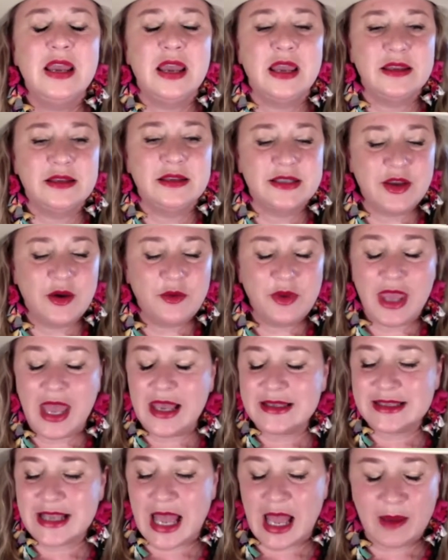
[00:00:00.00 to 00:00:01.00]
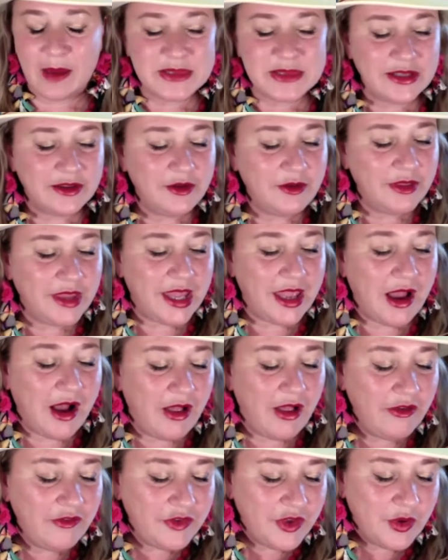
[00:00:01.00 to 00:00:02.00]
And so, yes, absolutely.
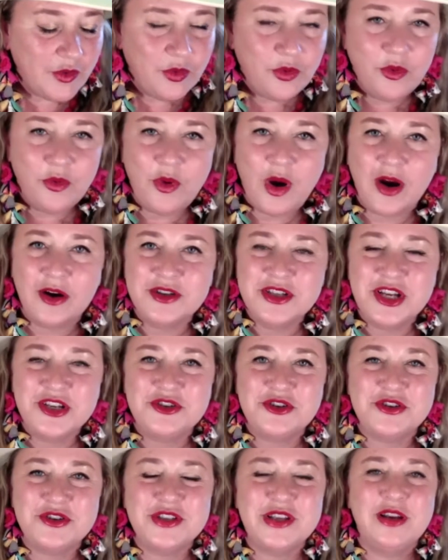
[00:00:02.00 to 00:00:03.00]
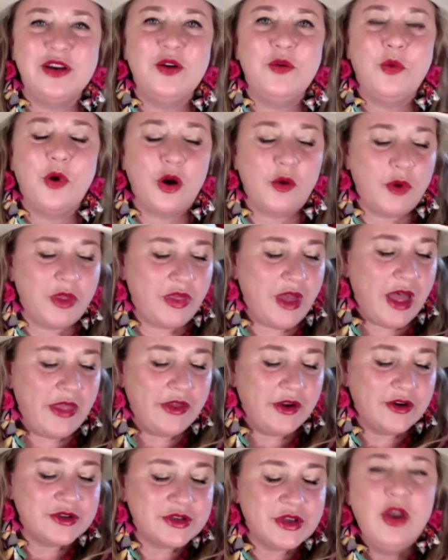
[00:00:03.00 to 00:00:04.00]
All of you who are teachers and who work with
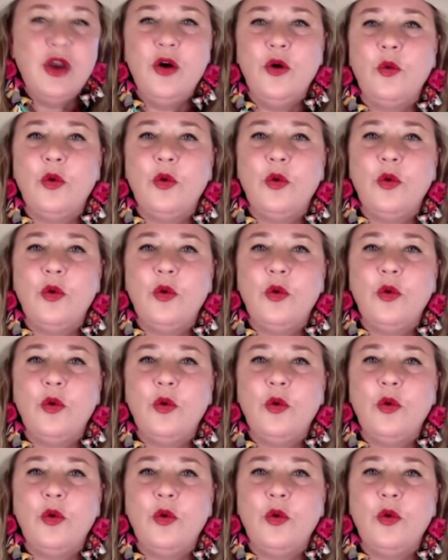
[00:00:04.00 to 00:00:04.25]
others,